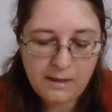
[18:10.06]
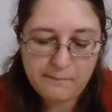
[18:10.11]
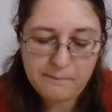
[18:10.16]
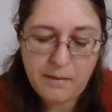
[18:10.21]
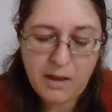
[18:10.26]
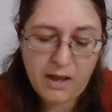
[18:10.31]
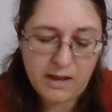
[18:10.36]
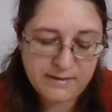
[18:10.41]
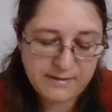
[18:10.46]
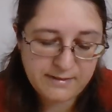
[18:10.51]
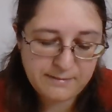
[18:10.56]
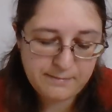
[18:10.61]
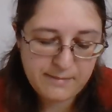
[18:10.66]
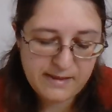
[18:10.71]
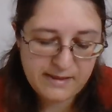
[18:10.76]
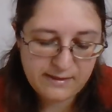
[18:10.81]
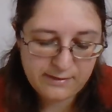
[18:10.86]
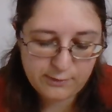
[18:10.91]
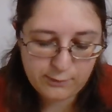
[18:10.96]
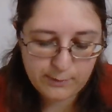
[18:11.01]
Pardon
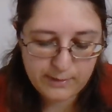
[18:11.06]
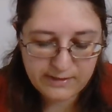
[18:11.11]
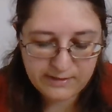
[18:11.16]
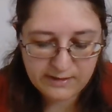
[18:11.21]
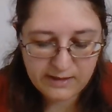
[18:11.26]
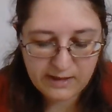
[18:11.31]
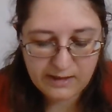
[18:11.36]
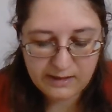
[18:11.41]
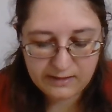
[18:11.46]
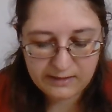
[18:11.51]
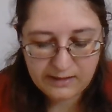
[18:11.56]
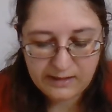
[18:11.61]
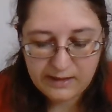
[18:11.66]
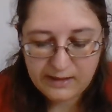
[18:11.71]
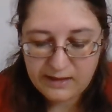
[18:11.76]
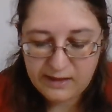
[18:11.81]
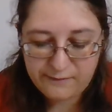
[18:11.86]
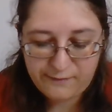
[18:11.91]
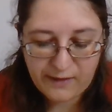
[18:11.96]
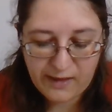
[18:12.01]
me, sweet girl,
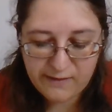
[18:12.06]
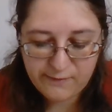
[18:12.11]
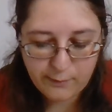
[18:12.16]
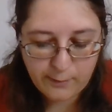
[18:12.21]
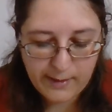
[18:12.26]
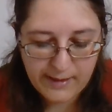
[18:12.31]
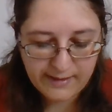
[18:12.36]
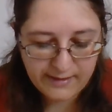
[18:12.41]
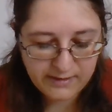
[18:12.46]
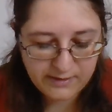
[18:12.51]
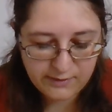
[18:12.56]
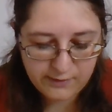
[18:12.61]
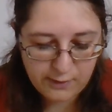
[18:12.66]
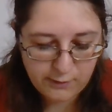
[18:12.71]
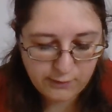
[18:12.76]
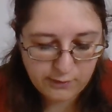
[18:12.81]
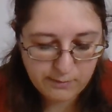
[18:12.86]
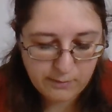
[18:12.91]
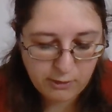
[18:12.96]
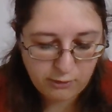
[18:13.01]
if I have awakened
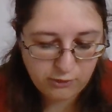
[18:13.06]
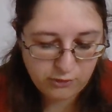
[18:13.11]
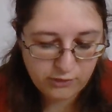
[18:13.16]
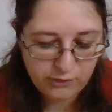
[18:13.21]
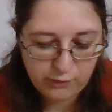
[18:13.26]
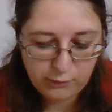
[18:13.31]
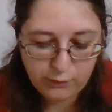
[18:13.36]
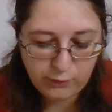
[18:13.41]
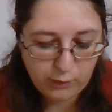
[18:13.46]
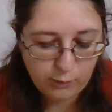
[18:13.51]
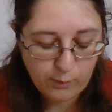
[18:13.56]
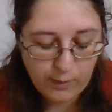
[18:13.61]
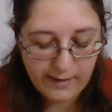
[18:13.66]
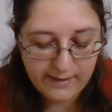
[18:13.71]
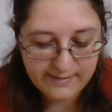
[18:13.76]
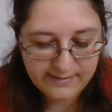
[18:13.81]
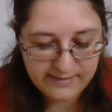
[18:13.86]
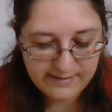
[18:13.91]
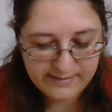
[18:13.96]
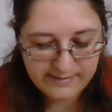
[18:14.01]
those emotions you so
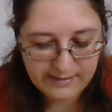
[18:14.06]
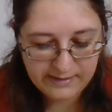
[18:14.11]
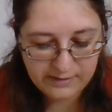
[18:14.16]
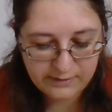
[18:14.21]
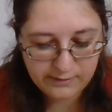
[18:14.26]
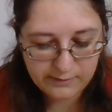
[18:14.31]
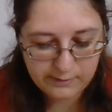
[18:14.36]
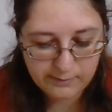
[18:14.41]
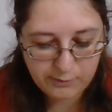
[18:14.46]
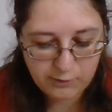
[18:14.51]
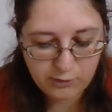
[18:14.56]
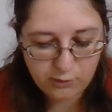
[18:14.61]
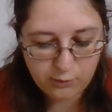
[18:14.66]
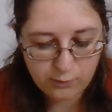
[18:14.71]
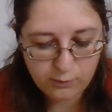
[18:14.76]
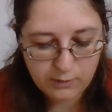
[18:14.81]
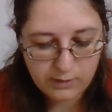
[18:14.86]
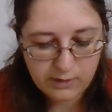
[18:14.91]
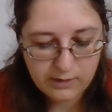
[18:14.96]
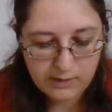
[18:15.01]
wisely seek to
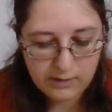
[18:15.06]
subdue.